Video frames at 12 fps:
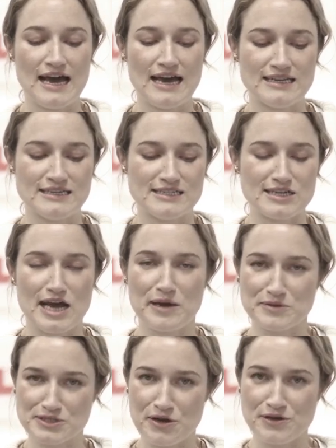And
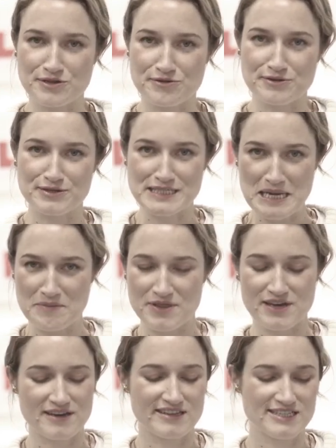I was going through the same
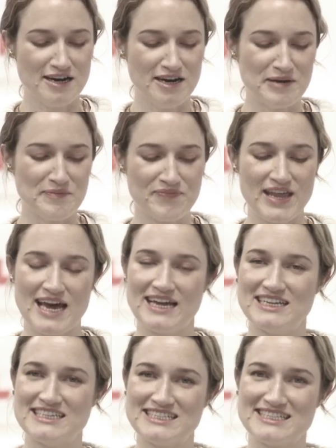thing at the time,
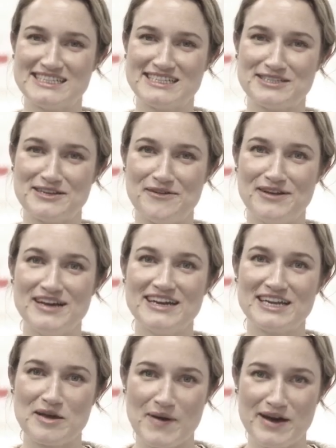and so
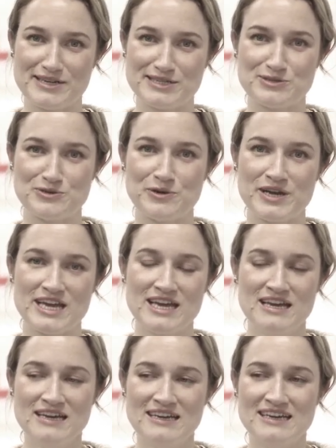learning about her story
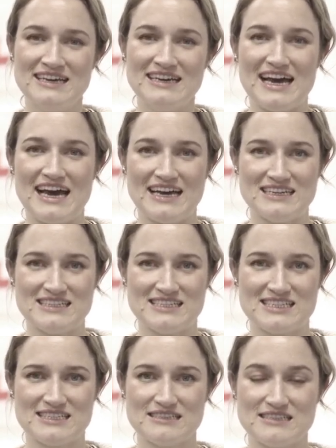
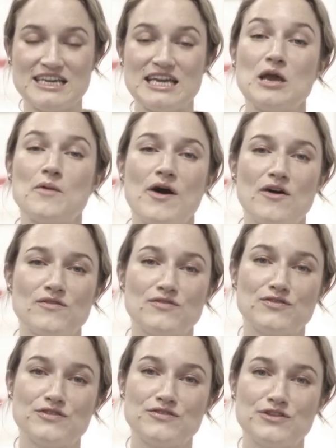and thinking about
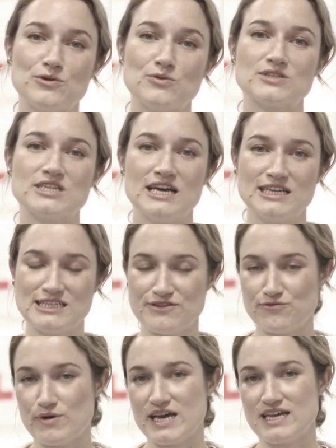the
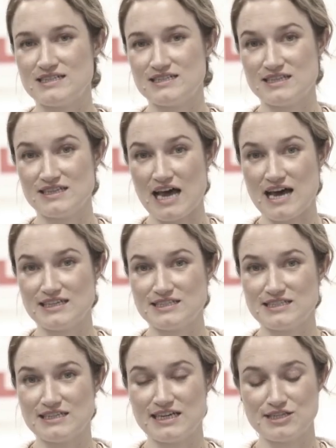alternative ways
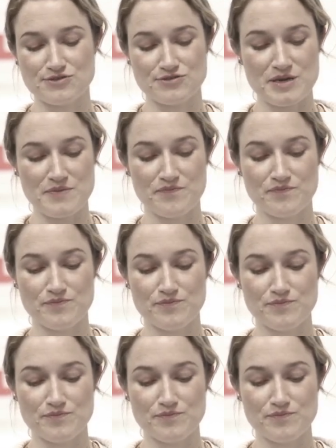that extreme